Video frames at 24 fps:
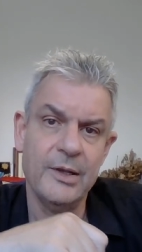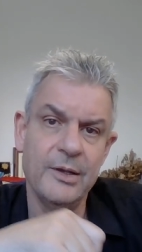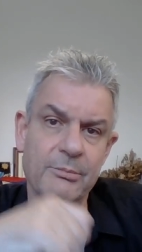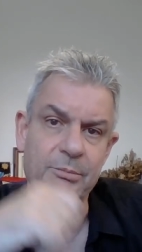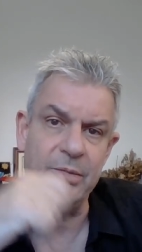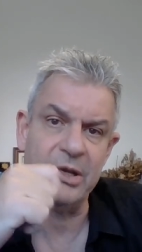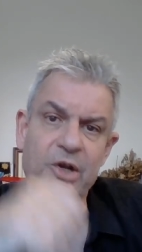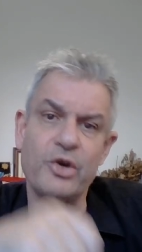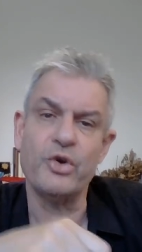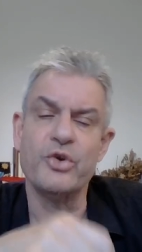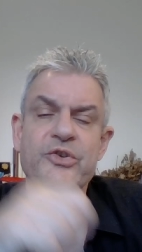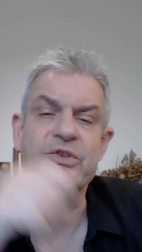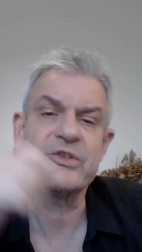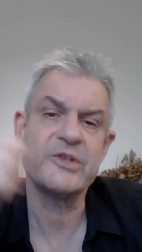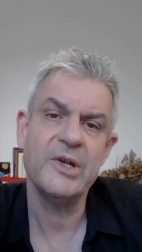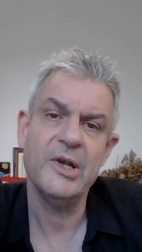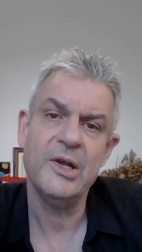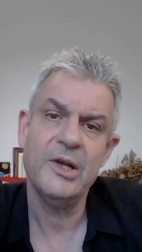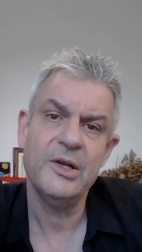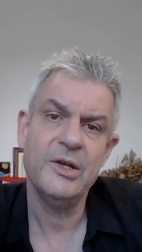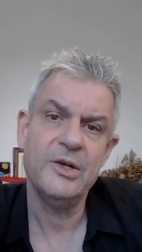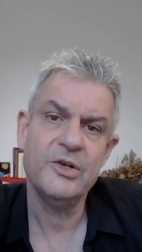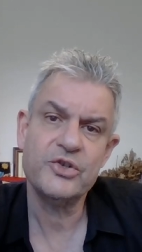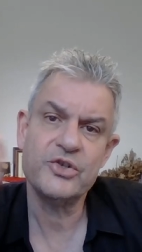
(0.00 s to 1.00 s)
because
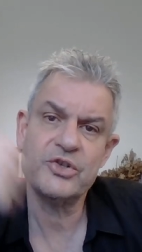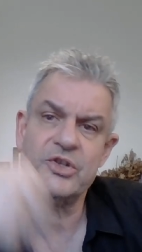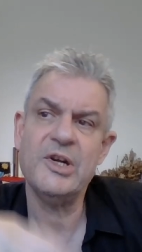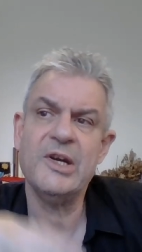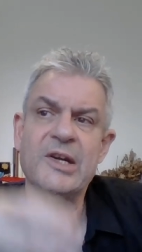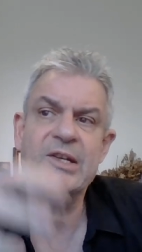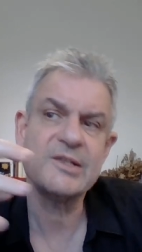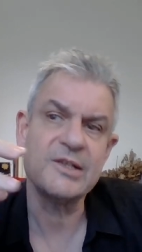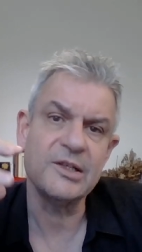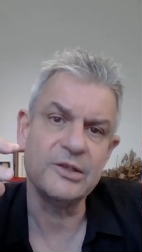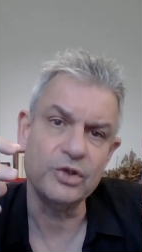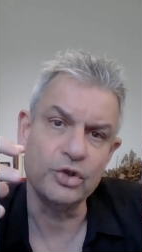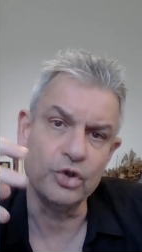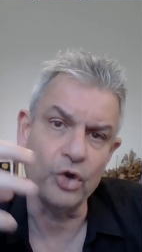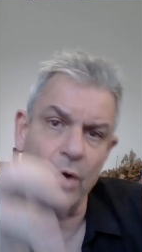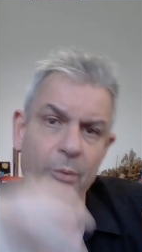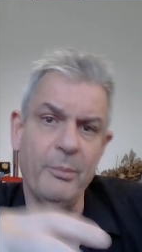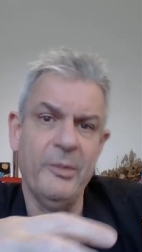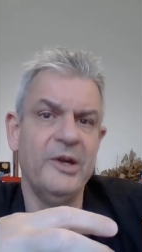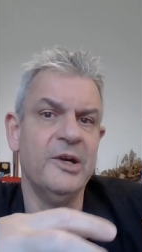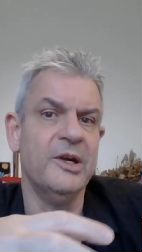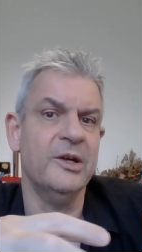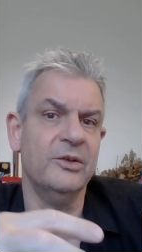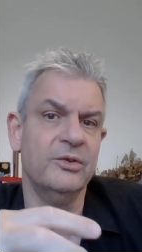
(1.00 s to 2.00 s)
she has a
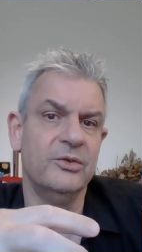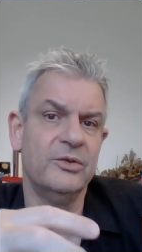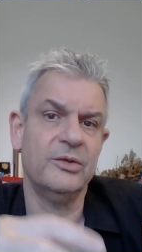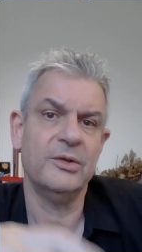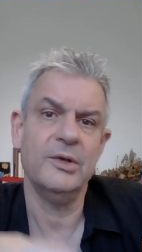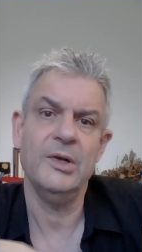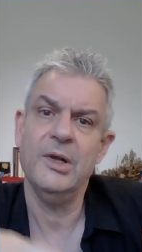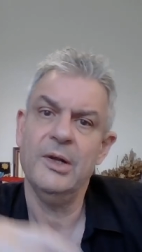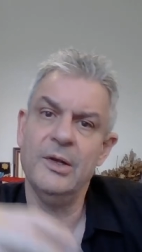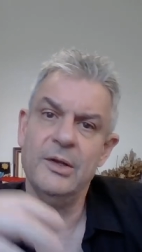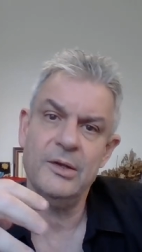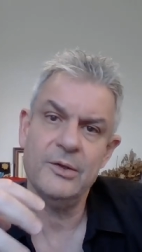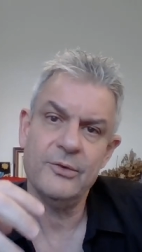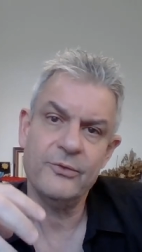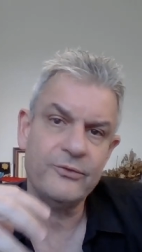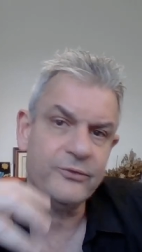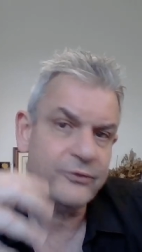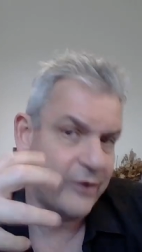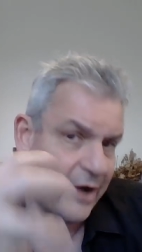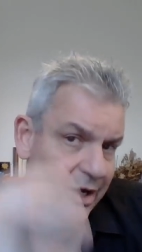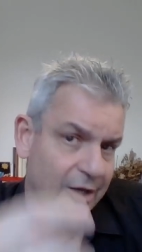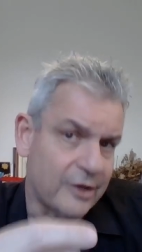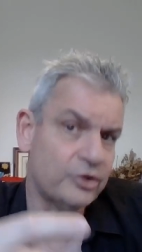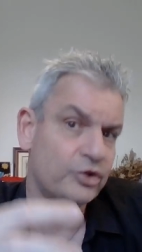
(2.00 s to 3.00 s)
dominant
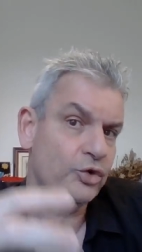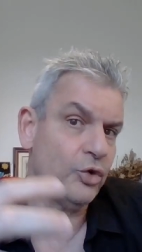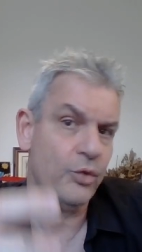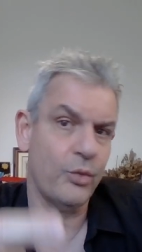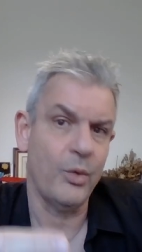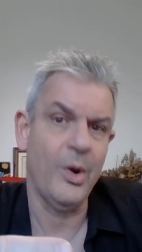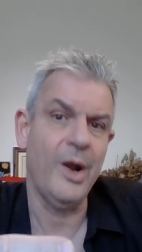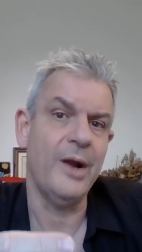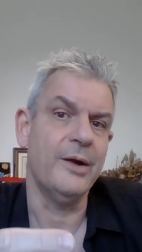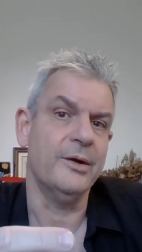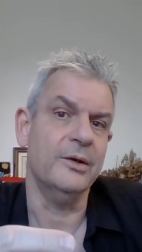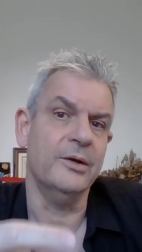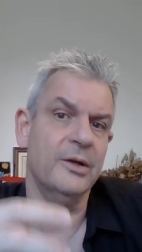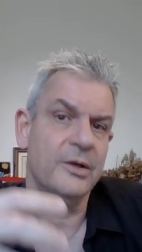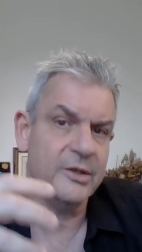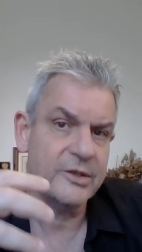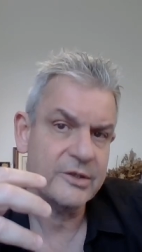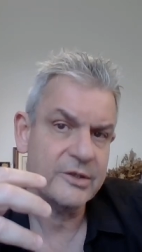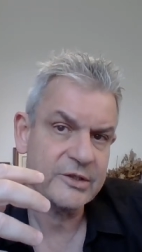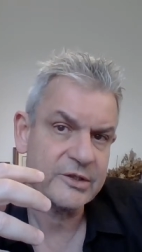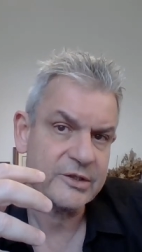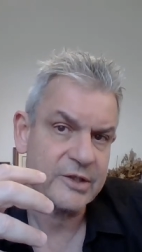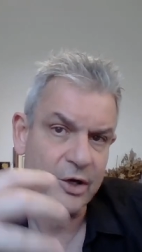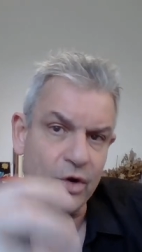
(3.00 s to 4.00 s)
factor 1
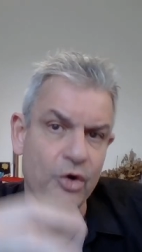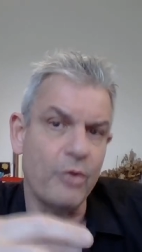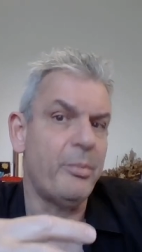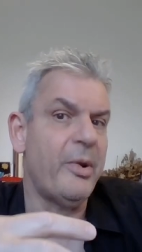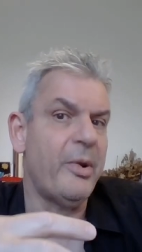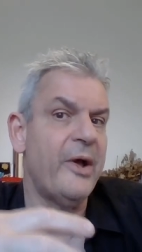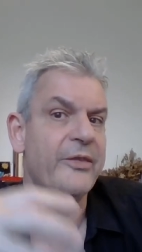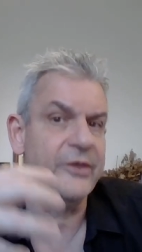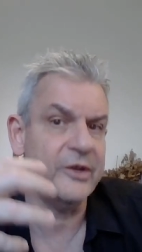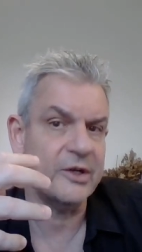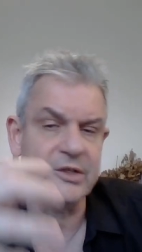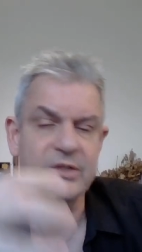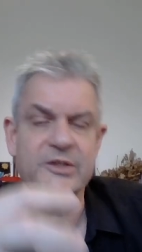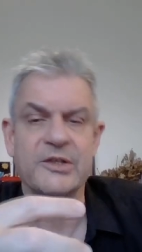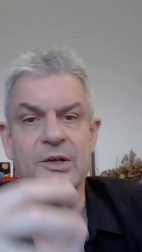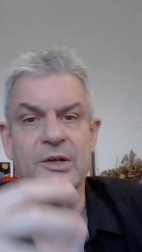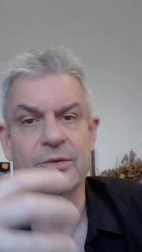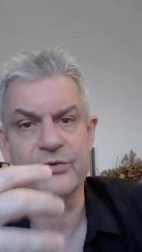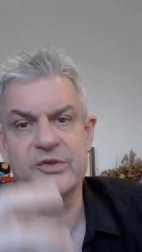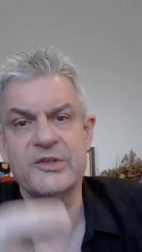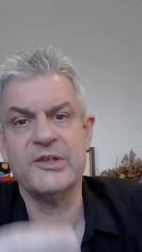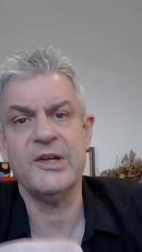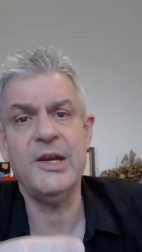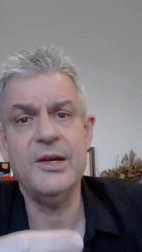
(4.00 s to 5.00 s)
psychopathic
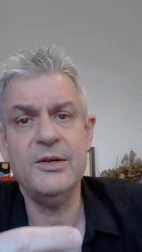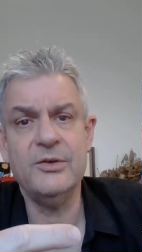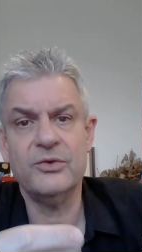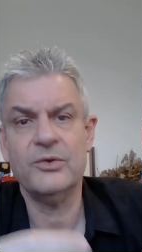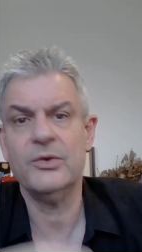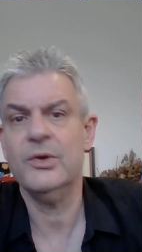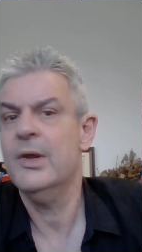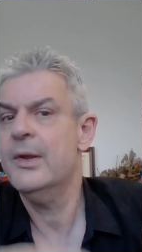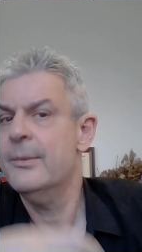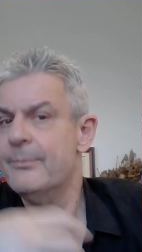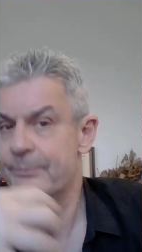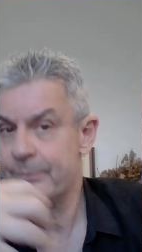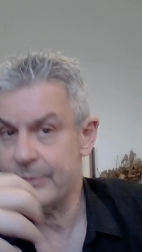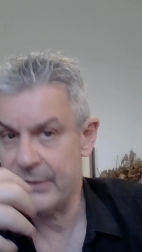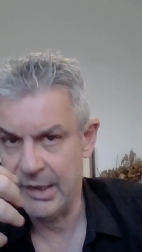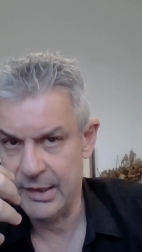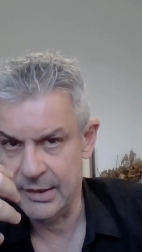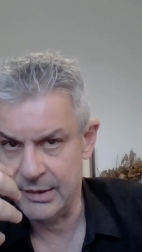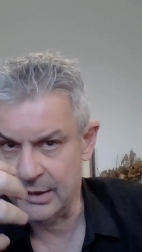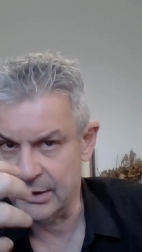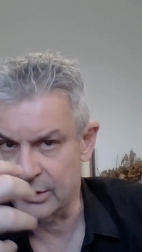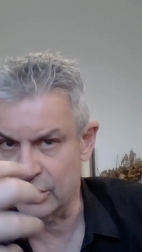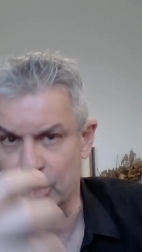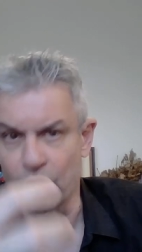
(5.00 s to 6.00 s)
self-state
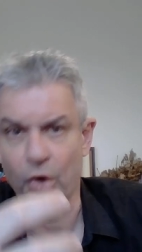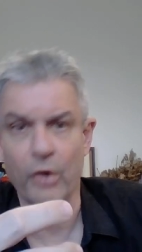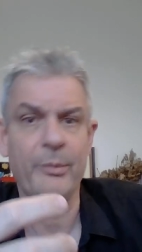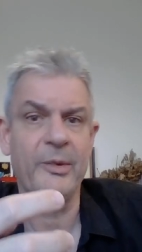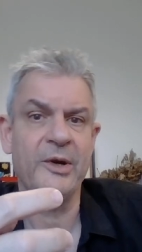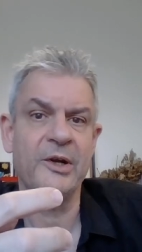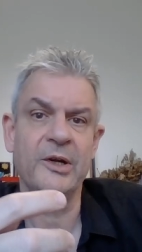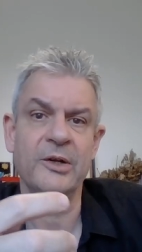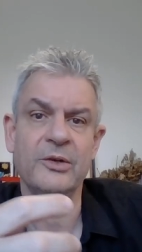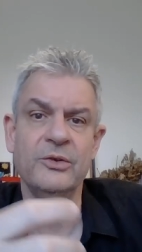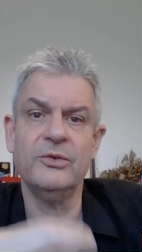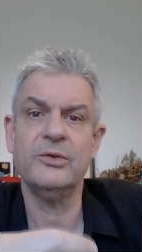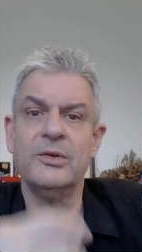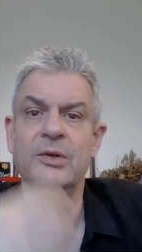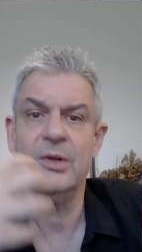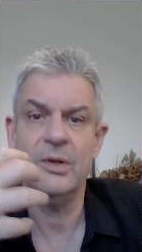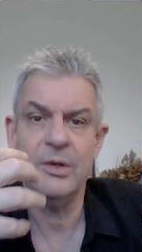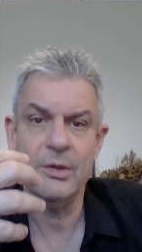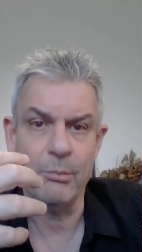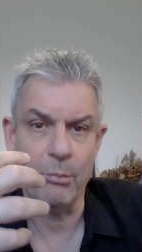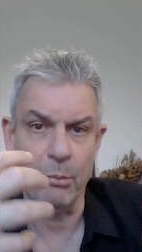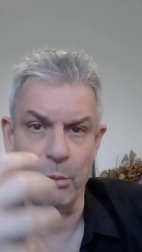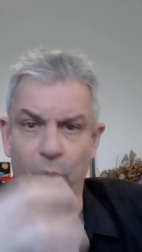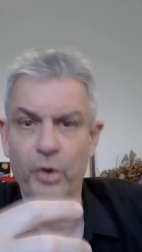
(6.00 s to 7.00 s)
and a dominant
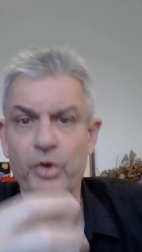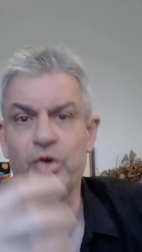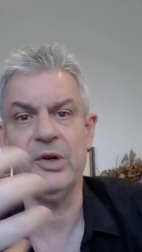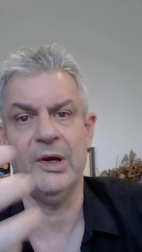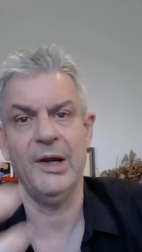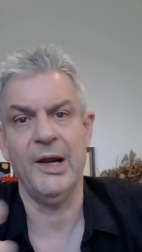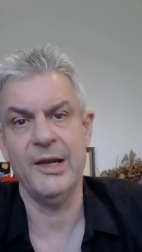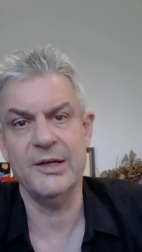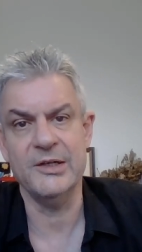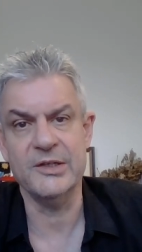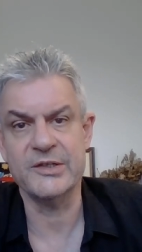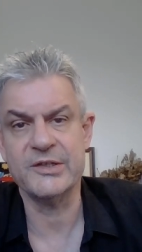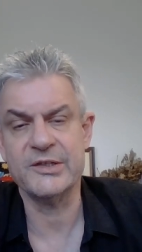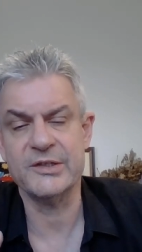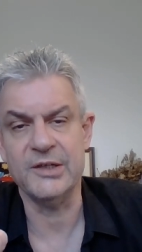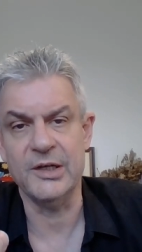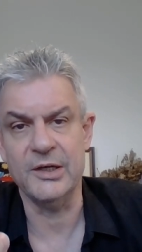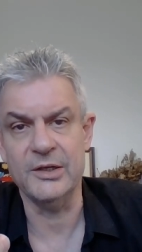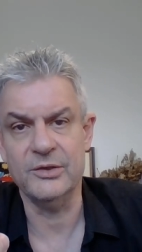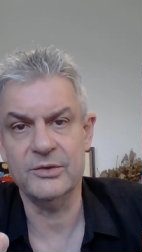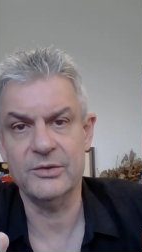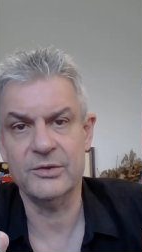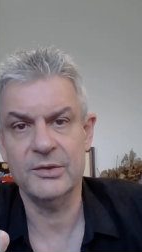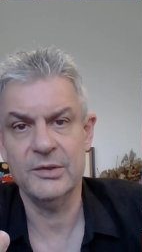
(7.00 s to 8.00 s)
borderline
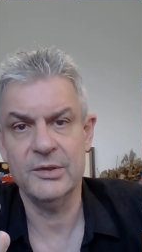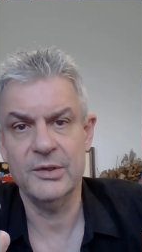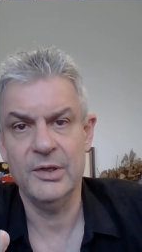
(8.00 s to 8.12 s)
state.